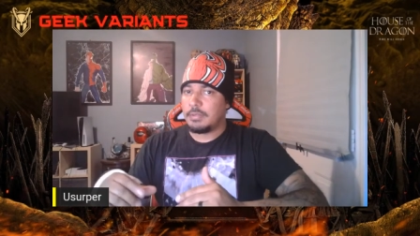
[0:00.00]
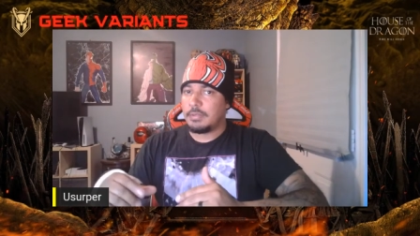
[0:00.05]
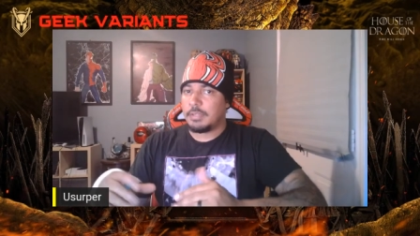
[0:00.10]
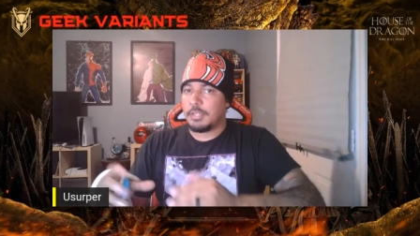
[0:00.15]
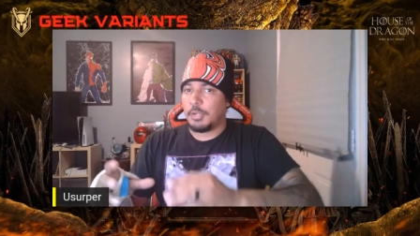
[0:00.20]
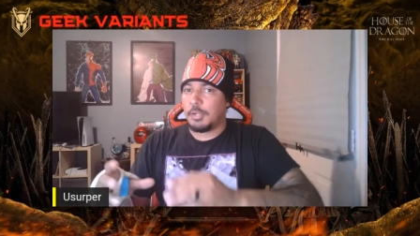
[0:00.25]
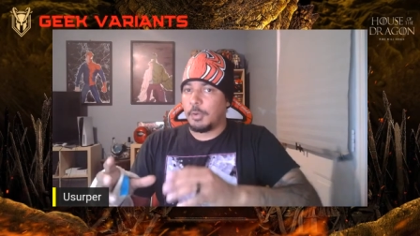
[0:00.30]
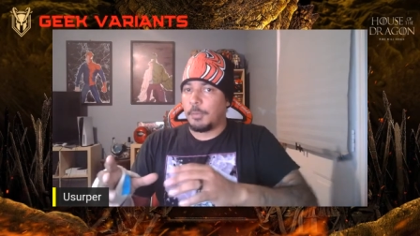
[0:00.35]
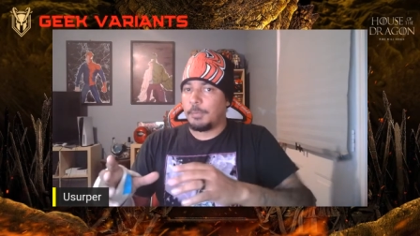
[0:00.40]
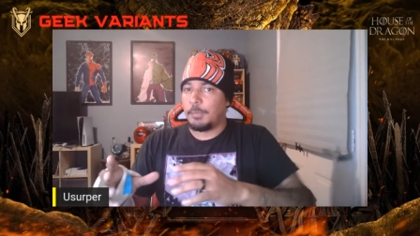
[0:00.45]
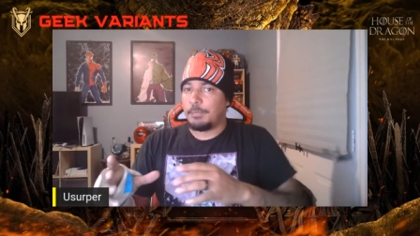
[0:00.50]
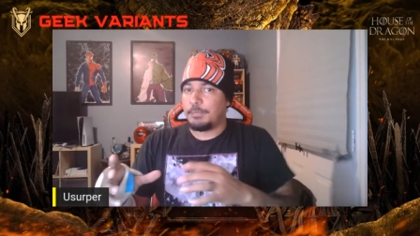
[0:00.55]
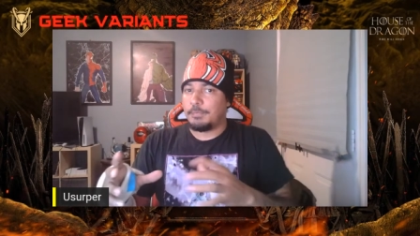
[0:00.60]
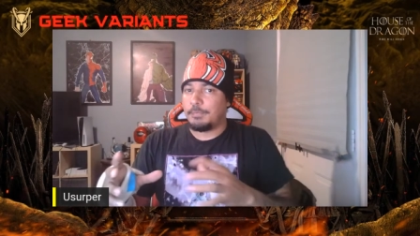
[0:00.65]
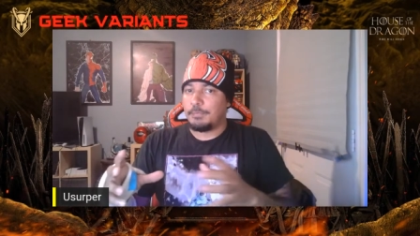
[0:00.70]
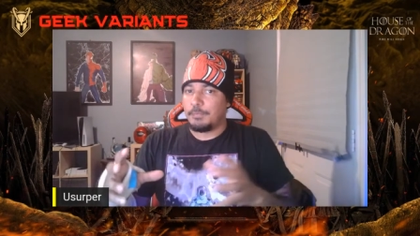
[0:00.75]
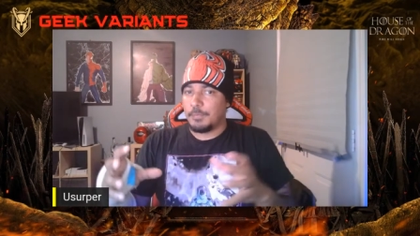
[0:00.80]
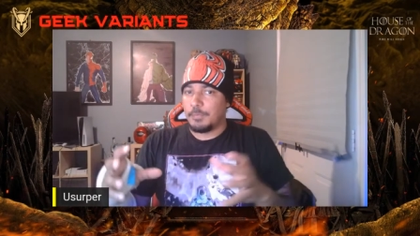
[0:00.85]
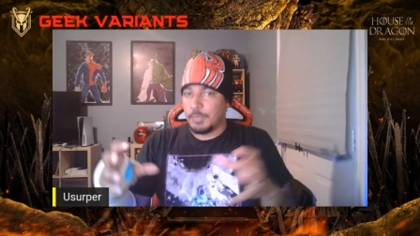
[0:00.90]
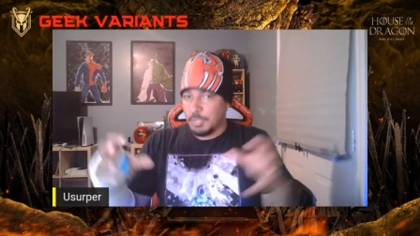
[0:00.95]
you know,
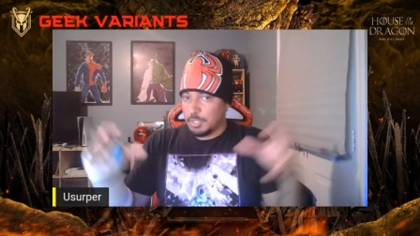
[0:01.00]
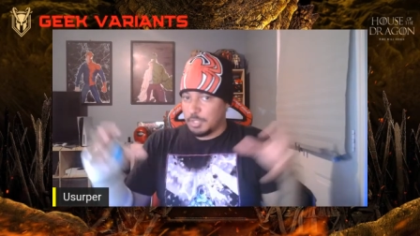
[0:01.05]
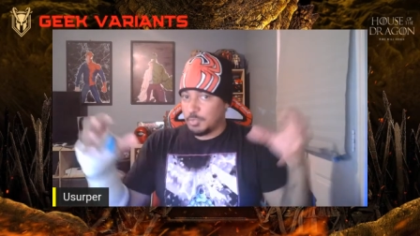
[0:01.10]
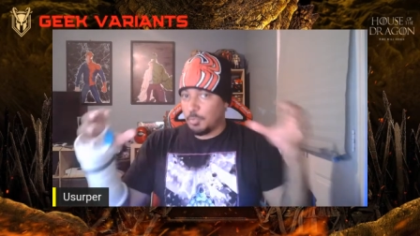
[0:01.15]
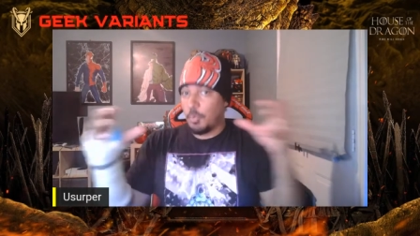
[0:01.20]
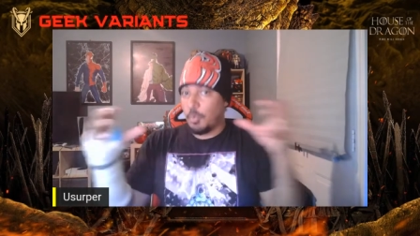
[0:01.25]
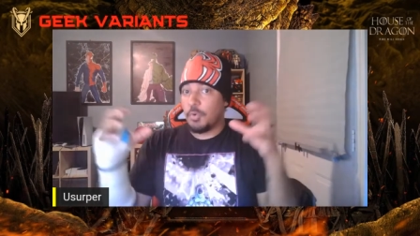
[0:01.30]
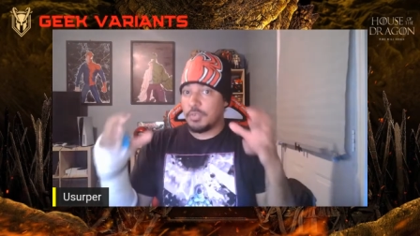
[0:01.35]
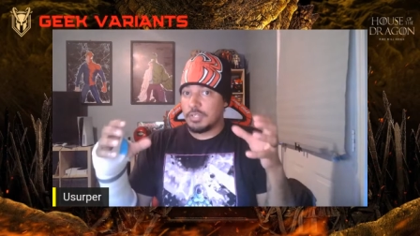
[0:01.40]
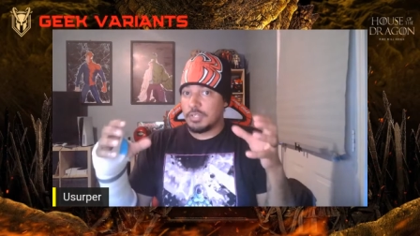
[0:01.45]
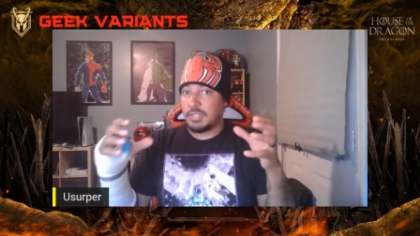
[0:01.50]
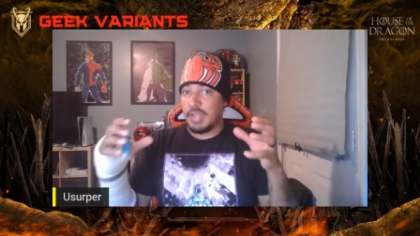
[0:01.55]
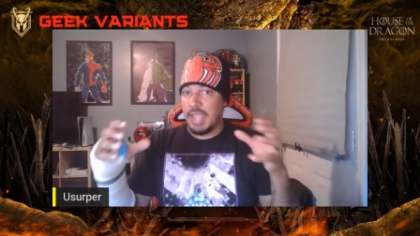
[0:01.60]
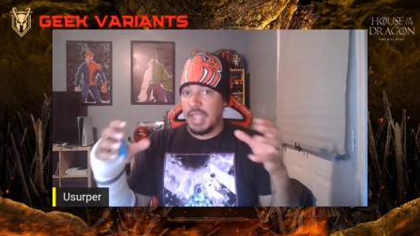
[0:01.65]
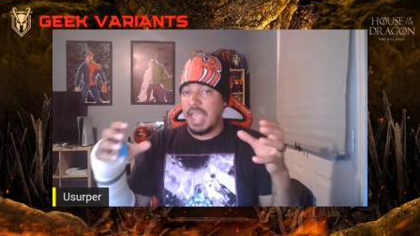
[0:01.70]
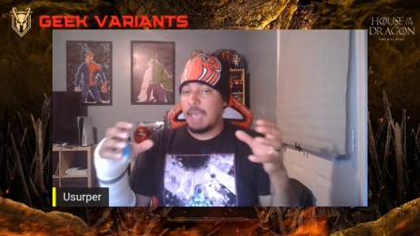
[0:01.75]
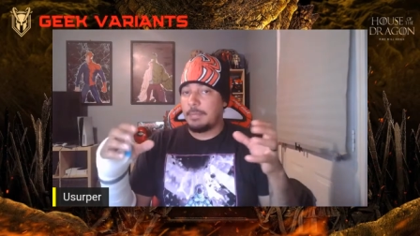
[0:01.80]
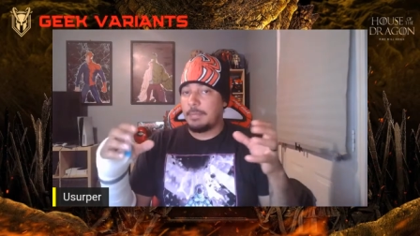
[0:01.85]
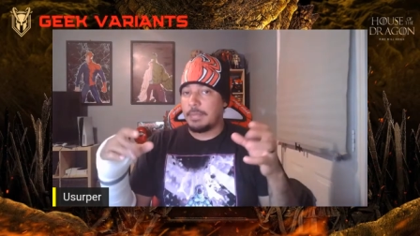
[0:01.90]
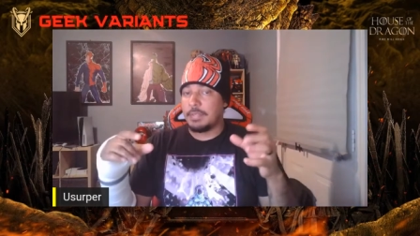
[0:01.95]
this war is going to
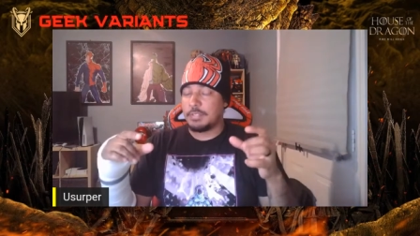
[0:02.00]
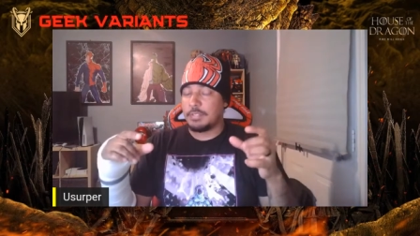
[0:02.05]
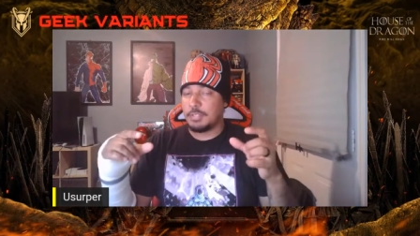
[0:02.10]
happen.